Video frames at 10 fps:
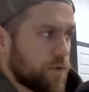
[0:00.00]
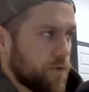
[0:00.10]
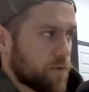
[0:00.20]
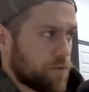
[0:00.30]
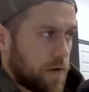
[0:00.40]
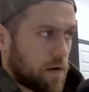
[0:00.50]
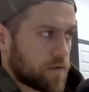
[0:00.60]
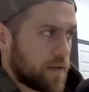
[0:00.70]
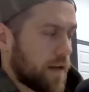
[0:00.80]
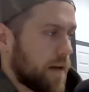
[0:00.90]
2 or 3
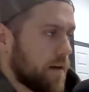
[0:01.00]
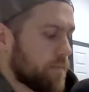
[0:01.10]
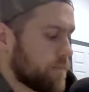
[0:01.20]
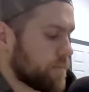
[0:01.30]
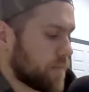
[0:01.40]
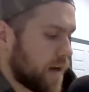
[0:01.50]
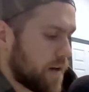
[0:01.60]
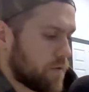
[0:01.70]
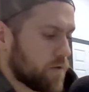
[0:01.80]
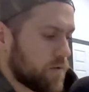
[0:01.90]
hours a day. I
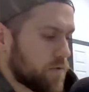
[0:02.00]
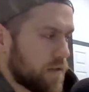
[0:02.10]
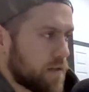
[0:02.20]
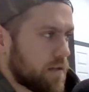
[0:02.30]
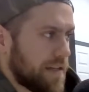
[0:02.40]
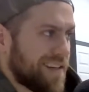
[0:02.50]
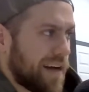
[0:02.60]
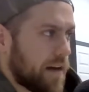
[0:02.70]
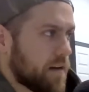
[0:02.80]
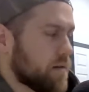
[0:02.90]
had a really, really clean
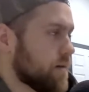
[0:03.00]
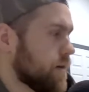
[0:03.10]
diet.